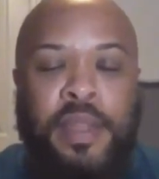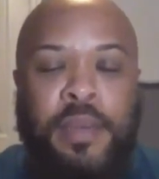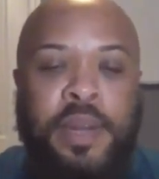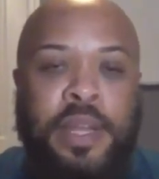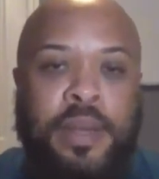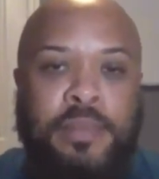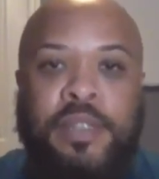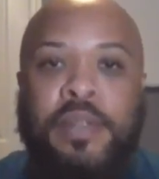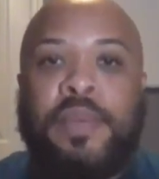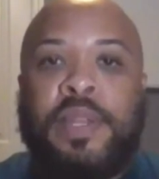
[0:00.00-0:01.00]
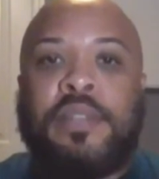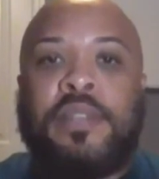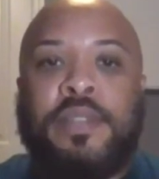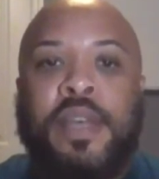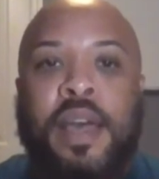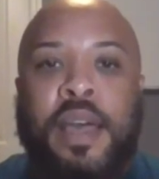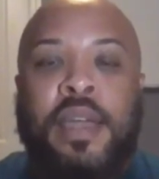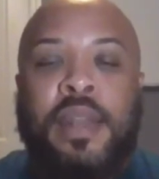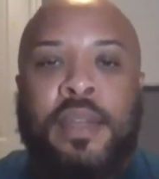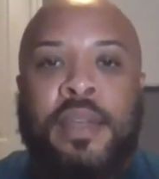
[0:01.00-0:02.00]
And then when it comes to the realtor
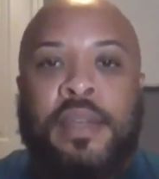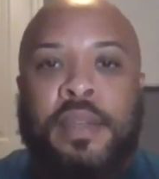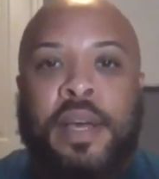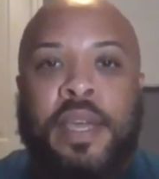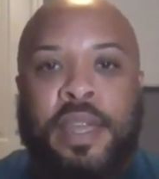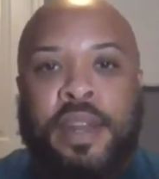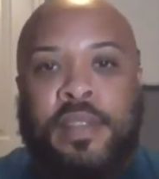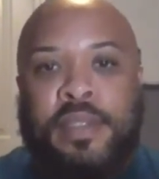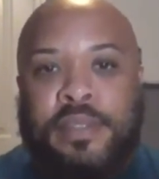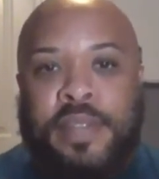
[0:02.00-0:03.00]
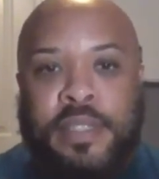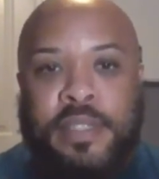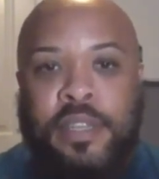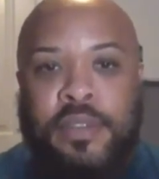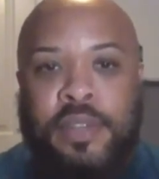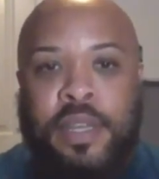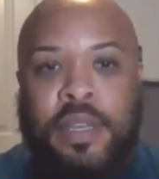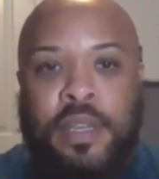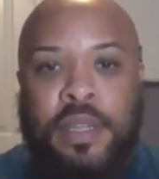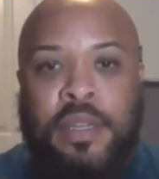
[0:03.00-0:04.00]
side, again, they're still
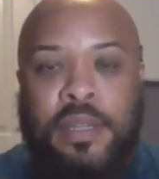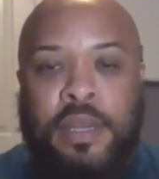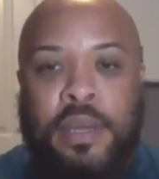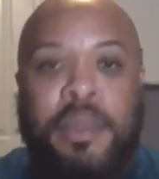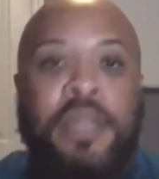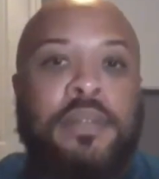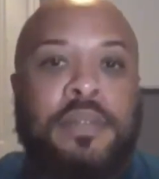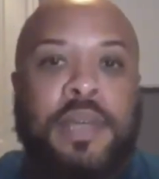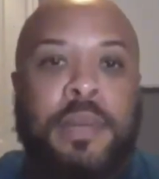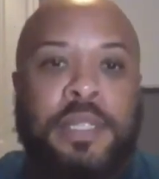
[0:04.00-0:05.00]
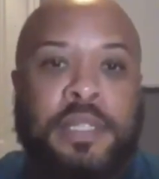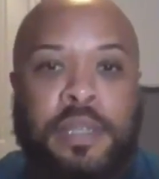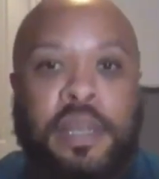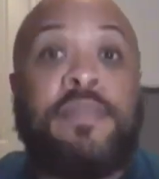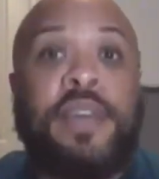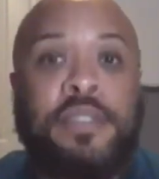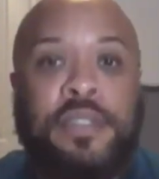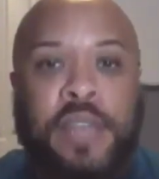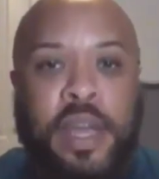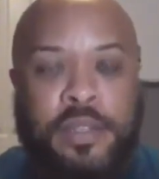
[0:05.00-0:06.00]
thinking, I mean, coming to the
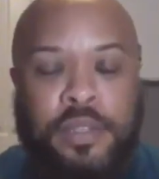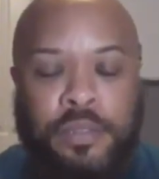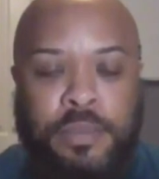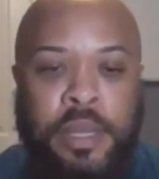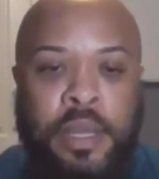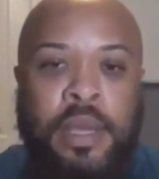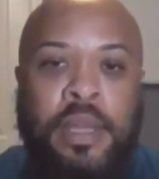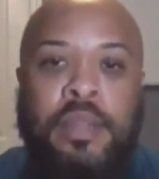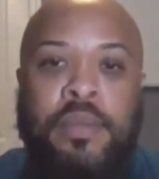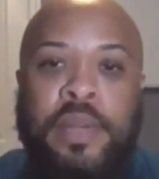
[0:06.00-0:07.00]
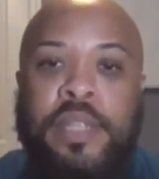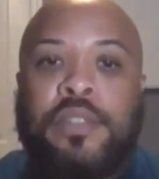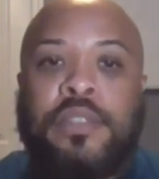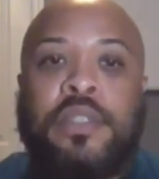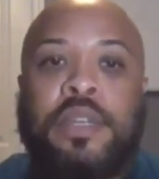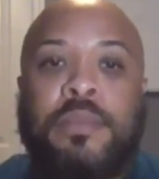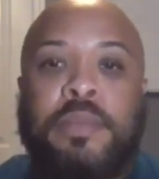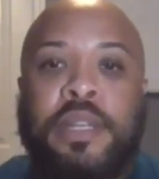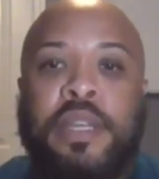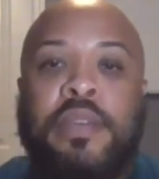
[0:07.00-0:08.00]
investor side, excuse me. Right. The realtors
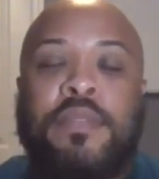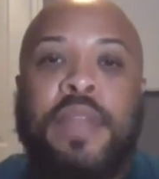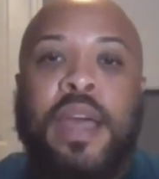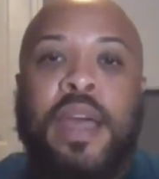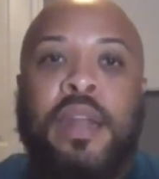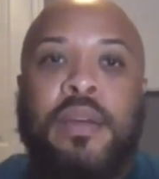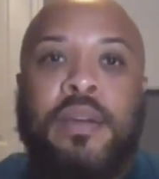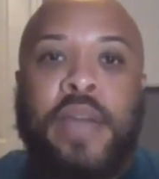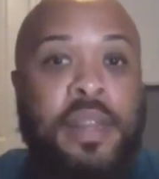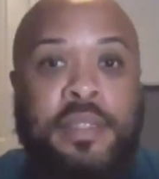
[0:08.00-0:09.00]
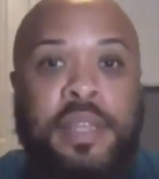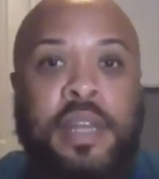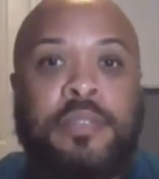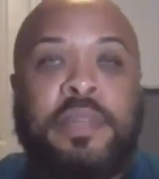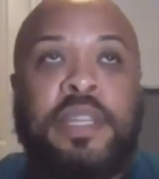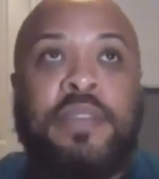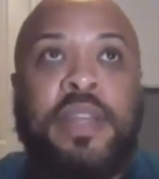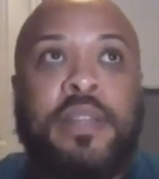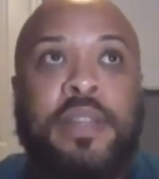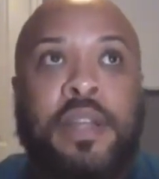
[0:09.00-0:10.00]
still believe that, and the sellers
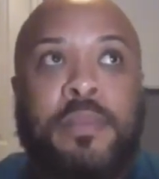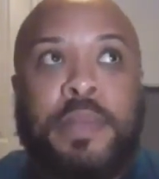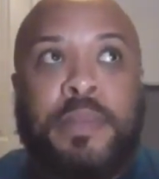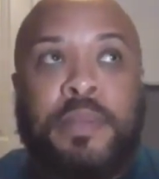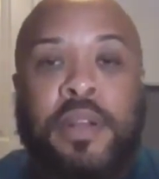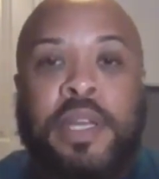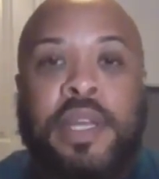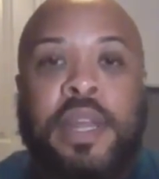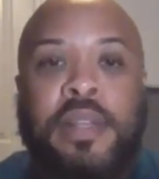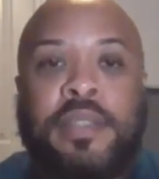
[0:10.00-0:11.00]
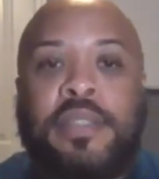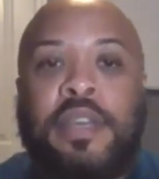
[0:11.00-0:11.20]
believe that their people are looking at the